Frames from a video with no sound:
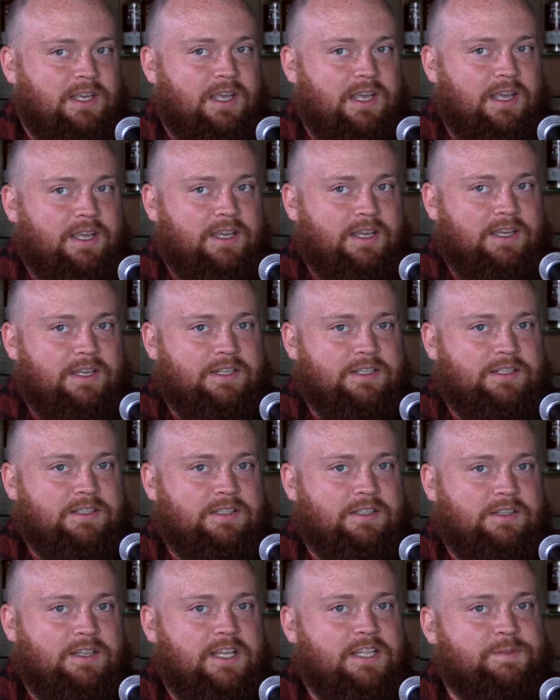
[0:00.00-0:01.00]
And
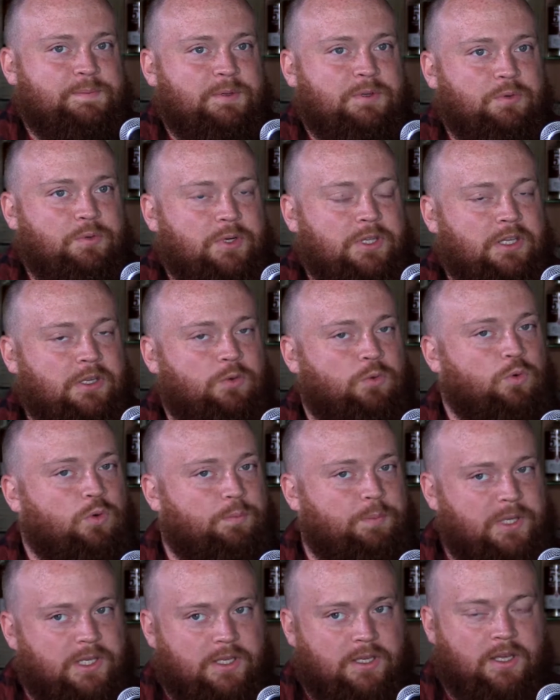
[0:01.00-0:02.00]
that's been really cool
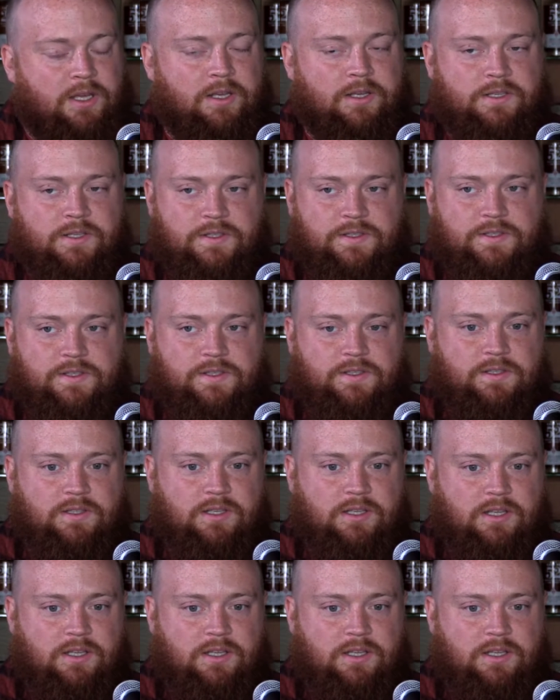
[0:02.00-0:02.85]
because,